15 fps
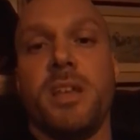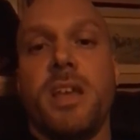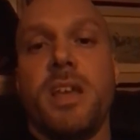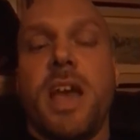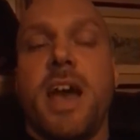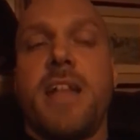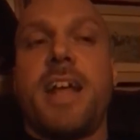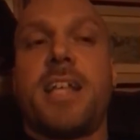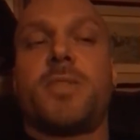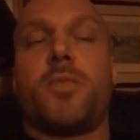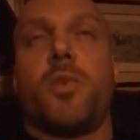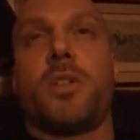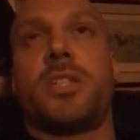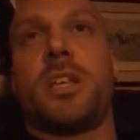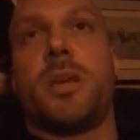And that's
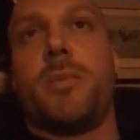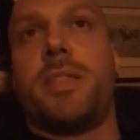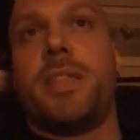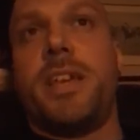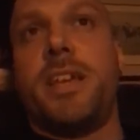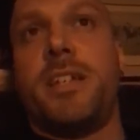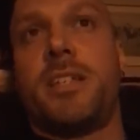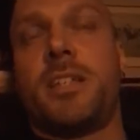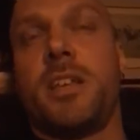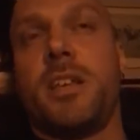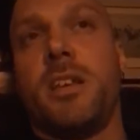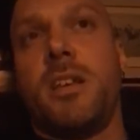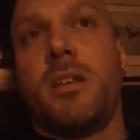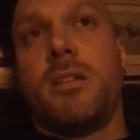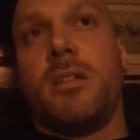where these
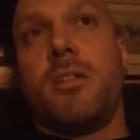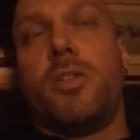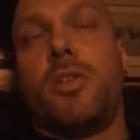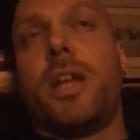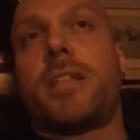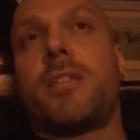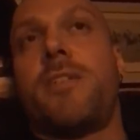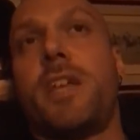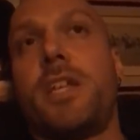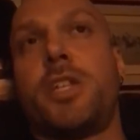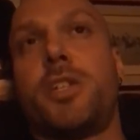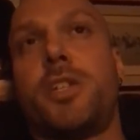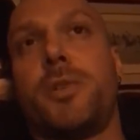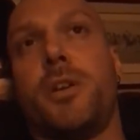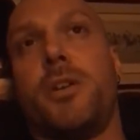glute activation
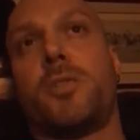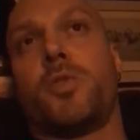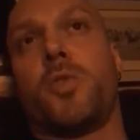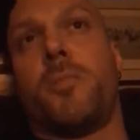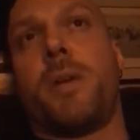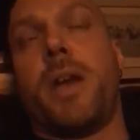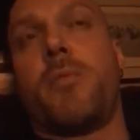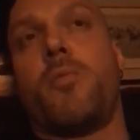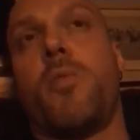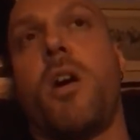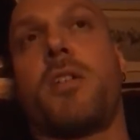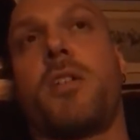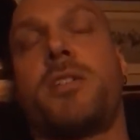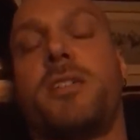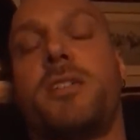drills or band
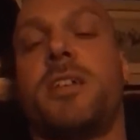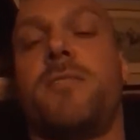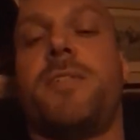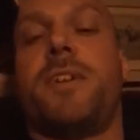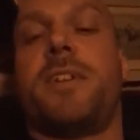walks and stuff like